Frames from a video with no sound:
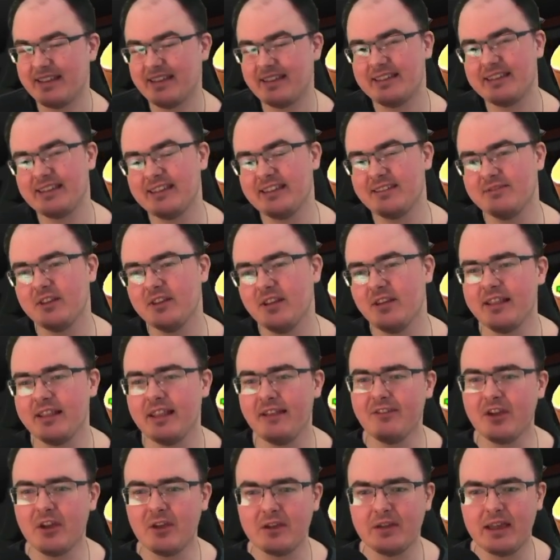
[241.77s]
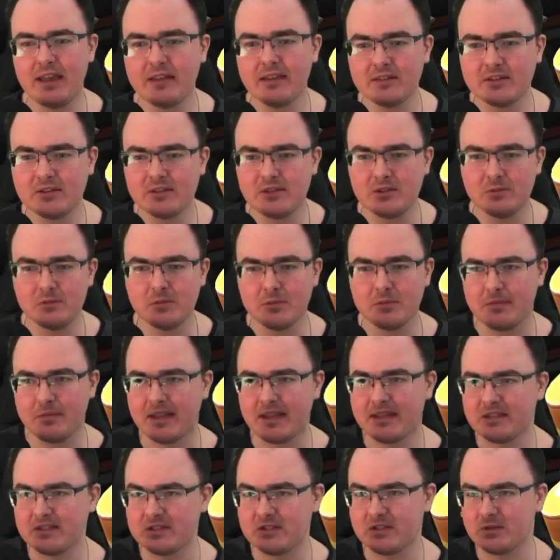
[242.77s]
You're never going to get too
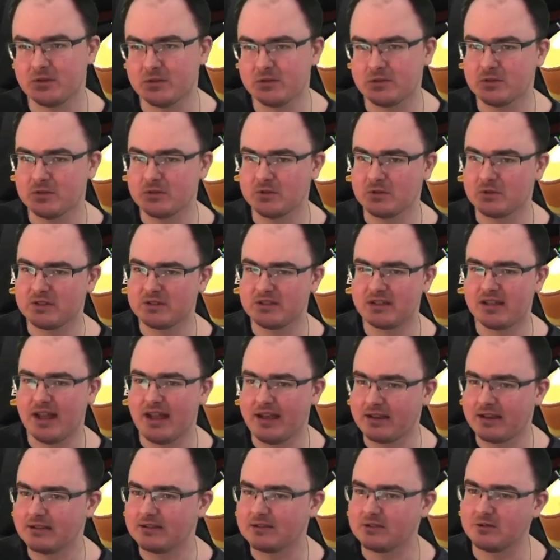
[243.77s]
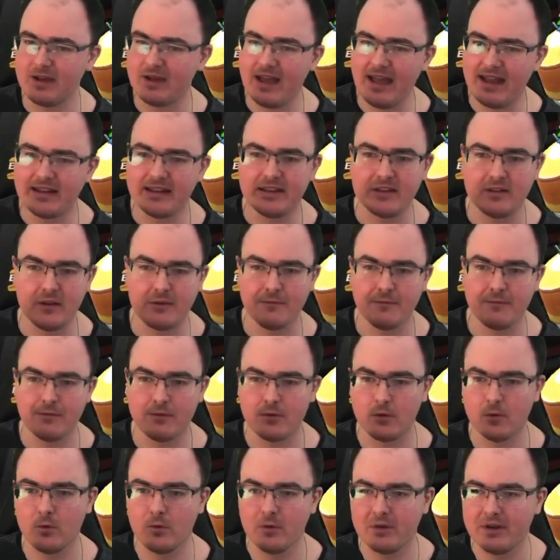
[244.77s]
many stuns or staggers or anything on
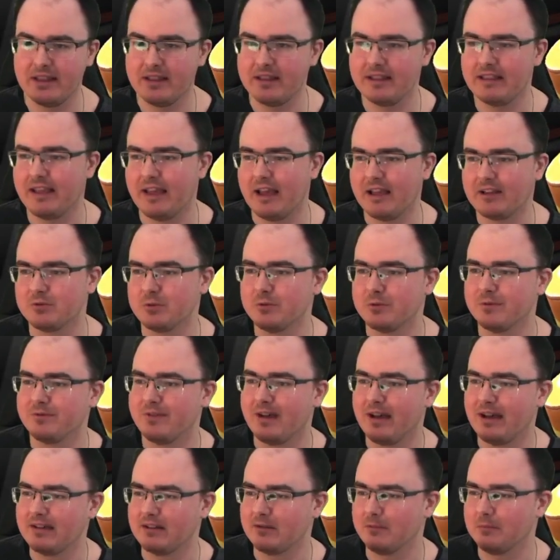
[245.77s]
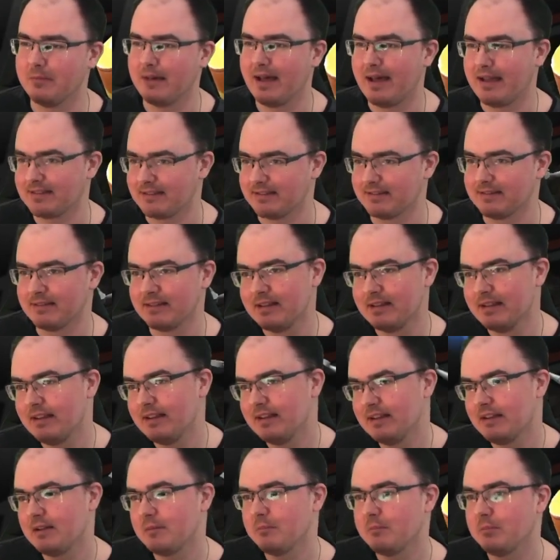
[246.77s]
Thrawn in the actual final battle.
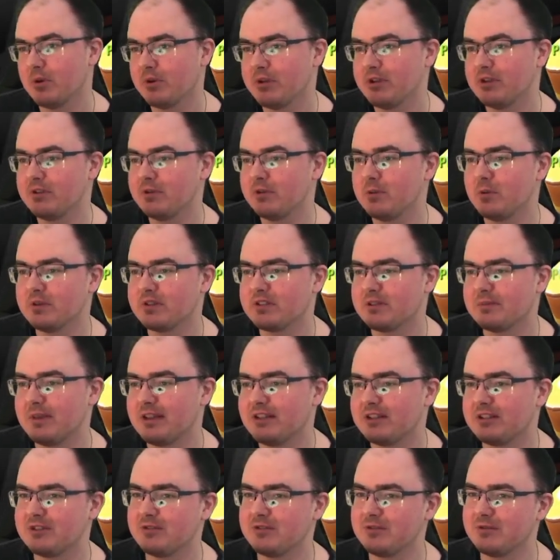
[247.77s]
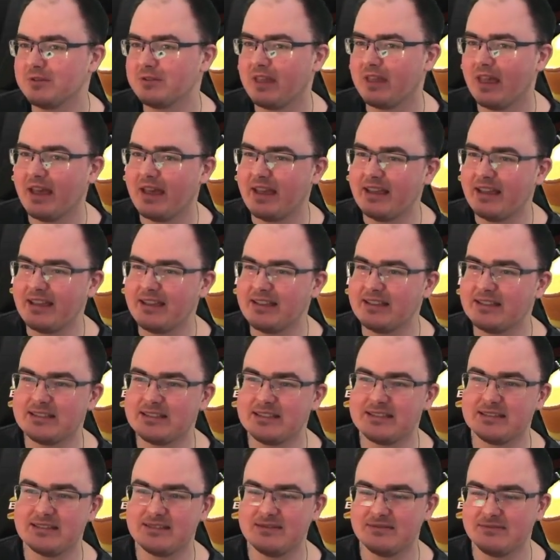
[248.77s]
But you do want to make sure that
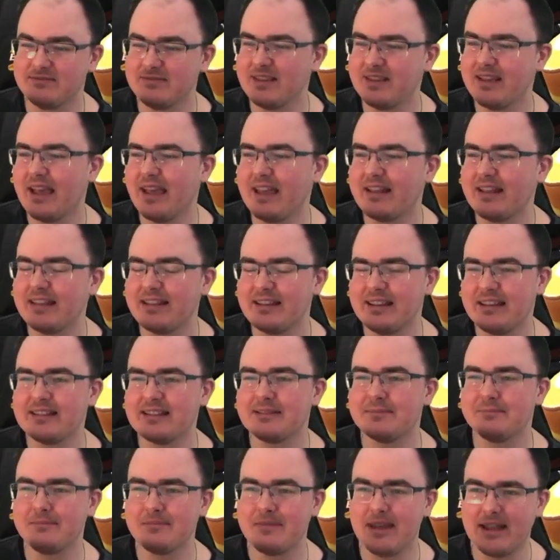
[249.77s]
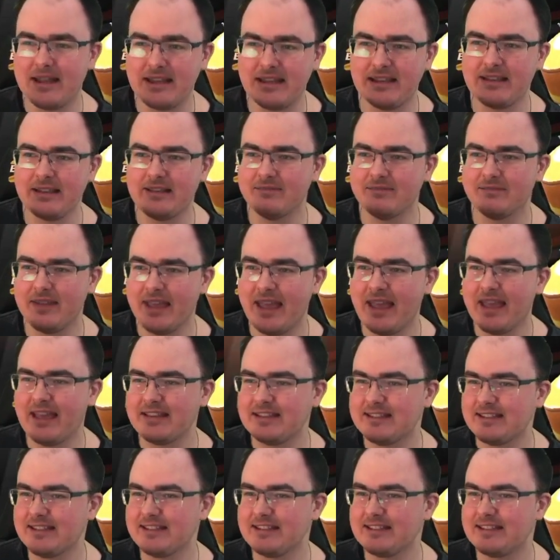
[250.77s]
he's getting as many
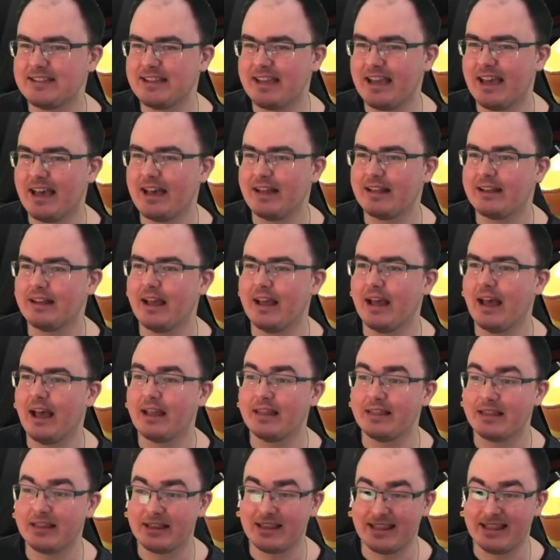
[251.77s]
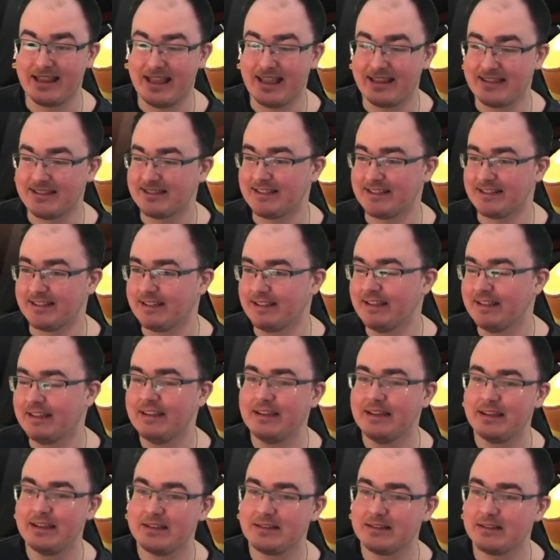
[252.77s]
hits in as he can and the landing.
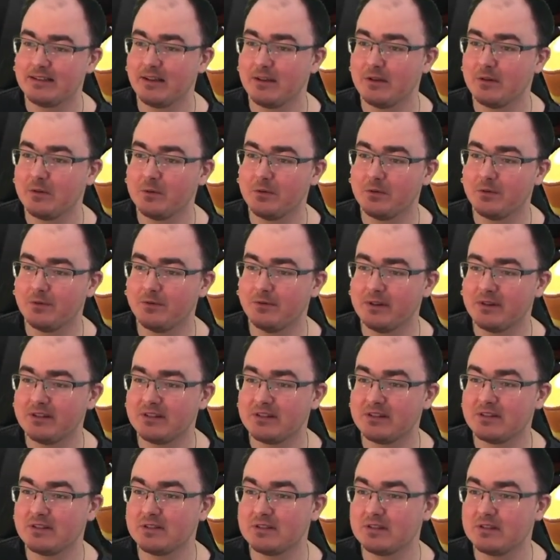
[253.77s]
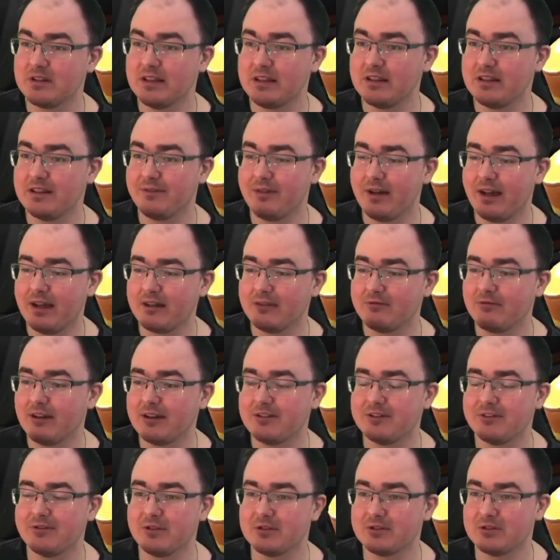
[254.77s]
So, for instance, in the final
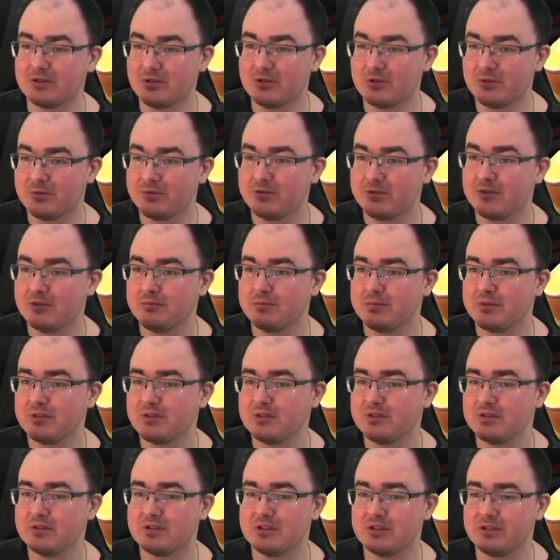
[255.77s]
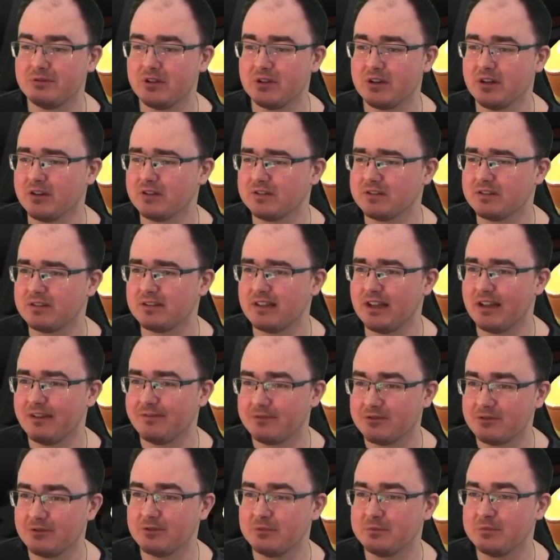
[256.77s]
round you've got Stormtroopers, you've got Death
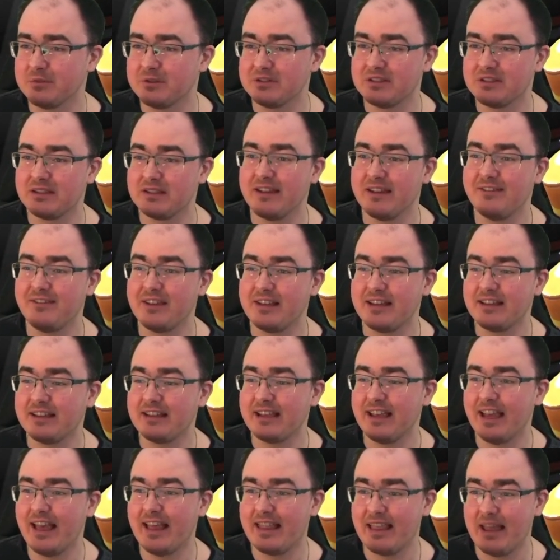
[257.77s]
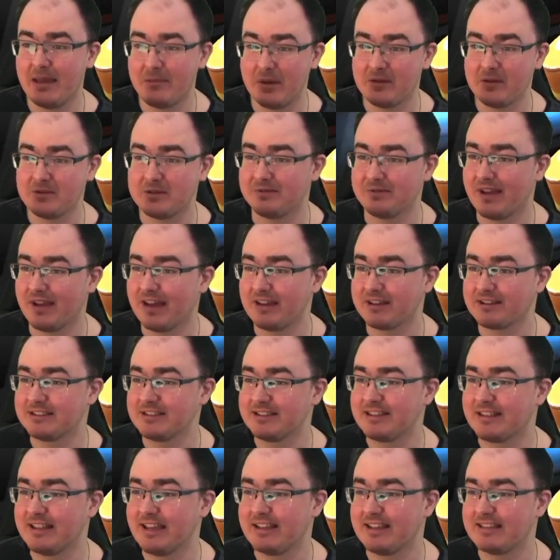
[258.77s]
Troopers. If you can get them out of
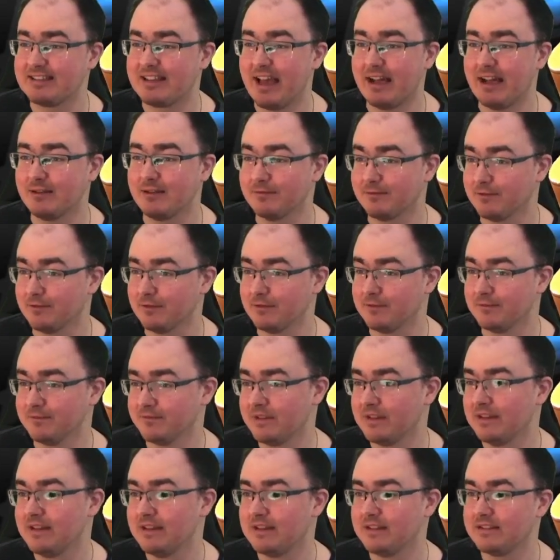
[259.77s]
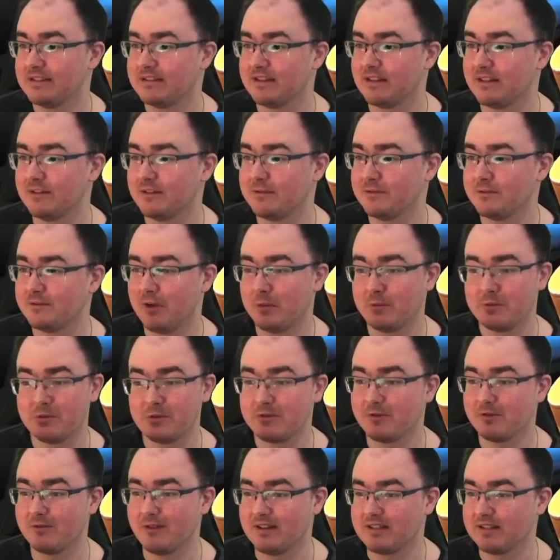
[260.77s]
action, that is helpful. So don't
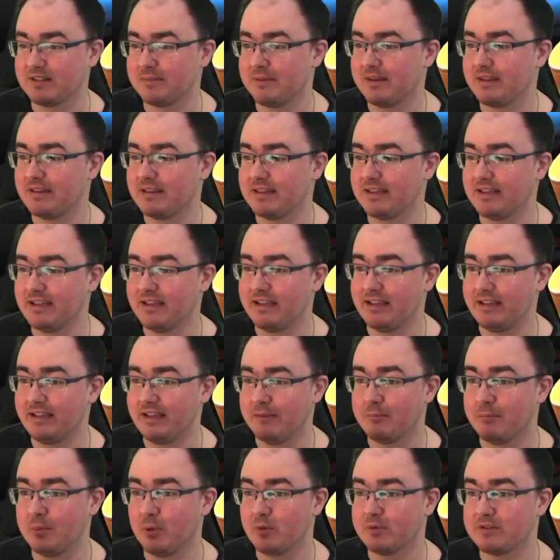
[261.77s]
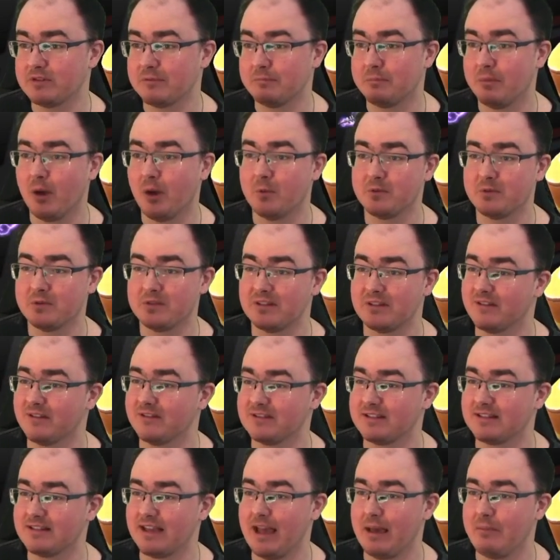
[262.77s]
underestimate the importance of potency on
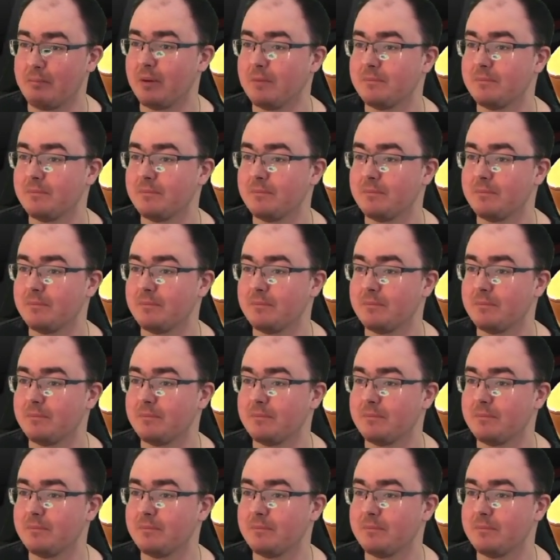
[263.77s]
Zeb.